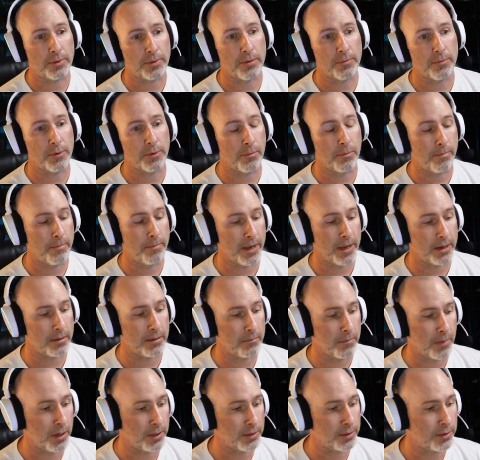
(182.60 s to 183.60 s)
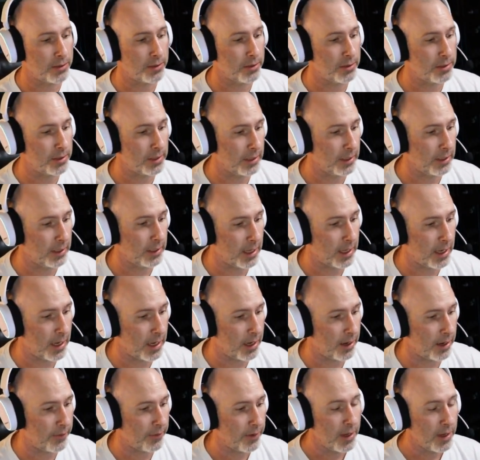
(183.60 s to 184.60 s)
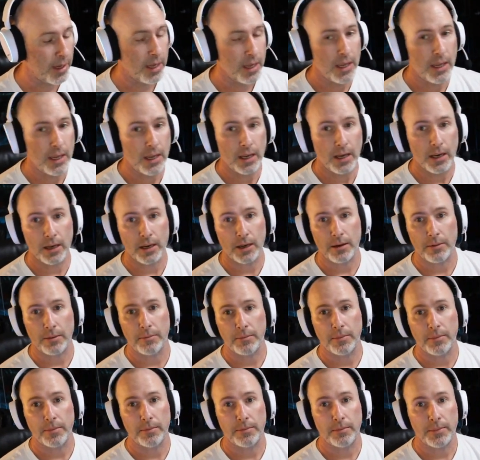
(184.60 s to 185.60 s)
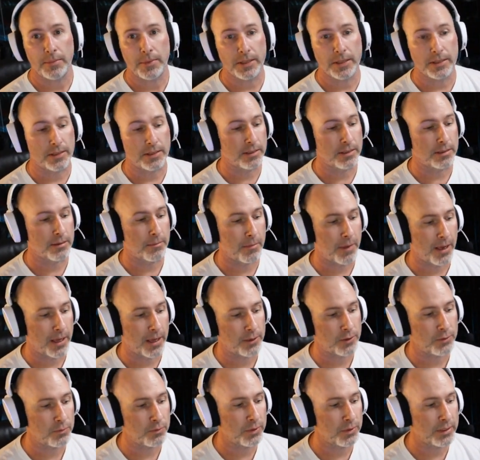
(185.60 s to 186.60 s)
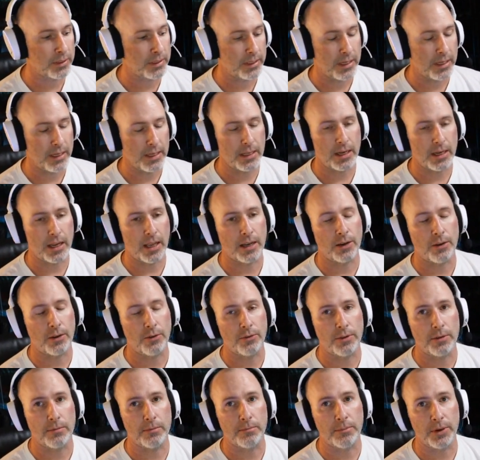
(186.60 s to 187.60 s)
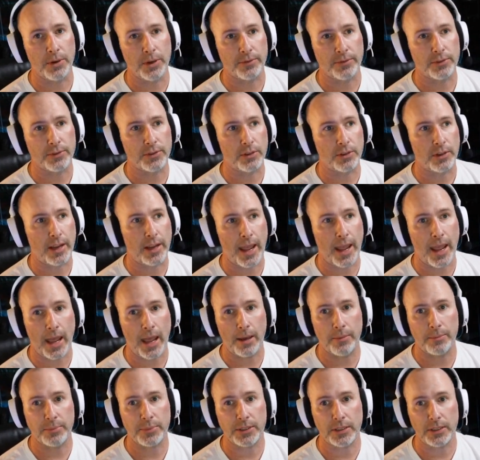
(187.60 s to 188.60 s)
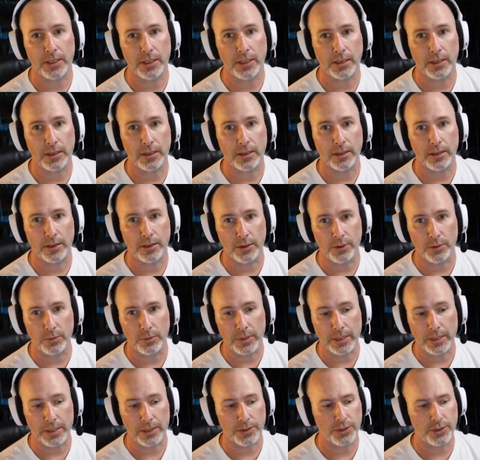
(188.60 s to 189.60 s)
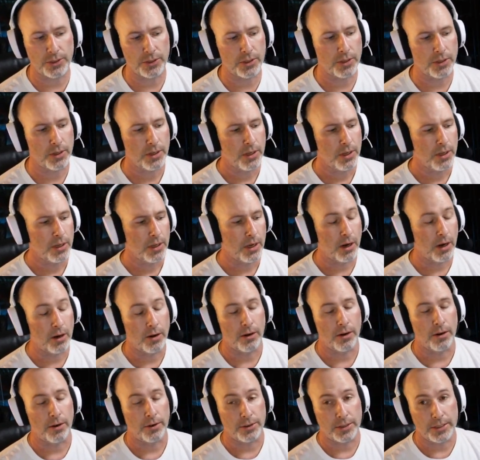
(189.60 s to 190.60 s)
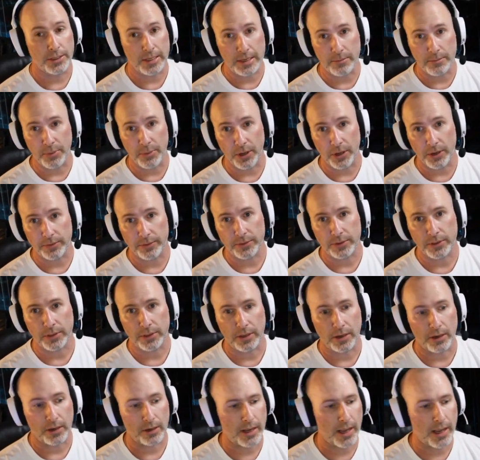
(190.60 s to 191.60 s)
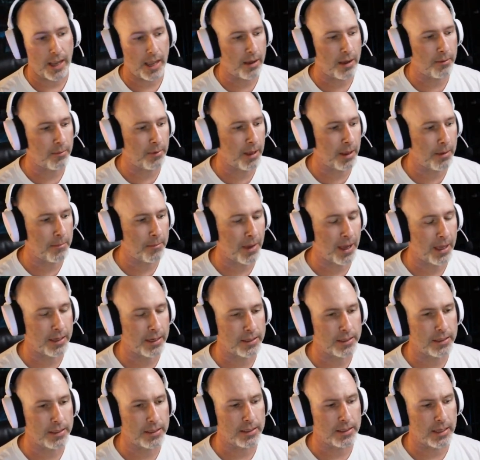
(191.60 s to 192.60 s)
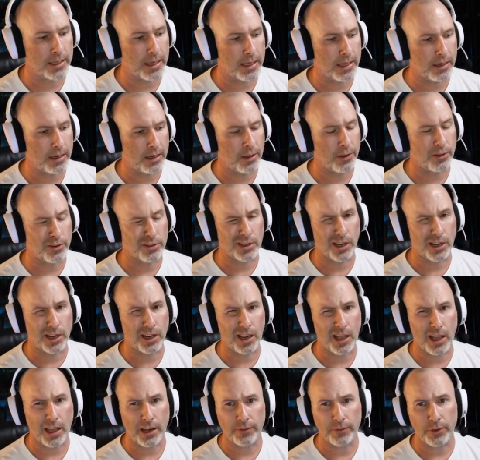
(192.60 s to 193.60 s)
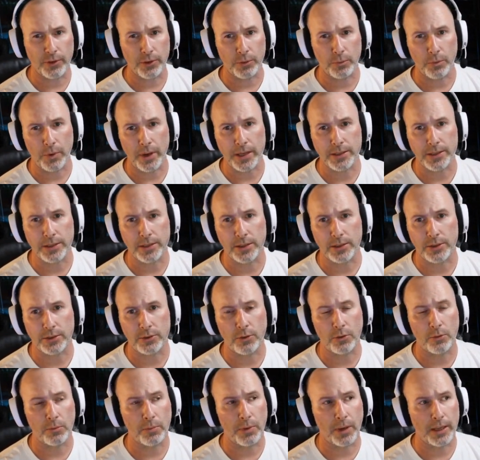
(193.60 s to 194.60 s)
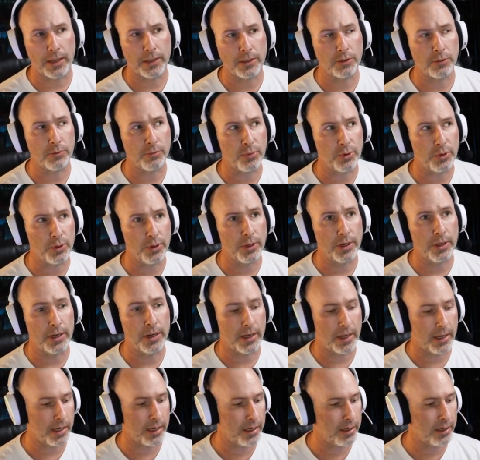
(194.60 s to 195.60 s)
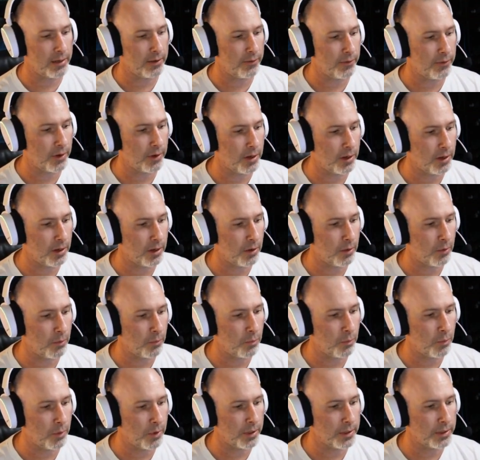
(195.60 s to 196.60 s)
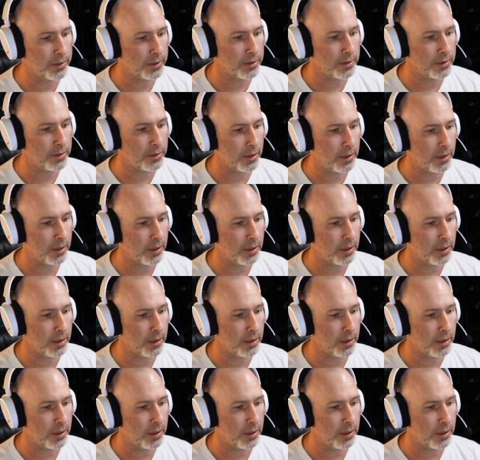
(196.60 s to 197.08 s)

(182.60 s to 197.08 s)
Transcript: keep your big monsters alive. This is a -1 to hit. I know that buffs are capped in the new edition, or debuffs are capped, like minuses, and there's a lot of other ways in the Soulblight to put negative ones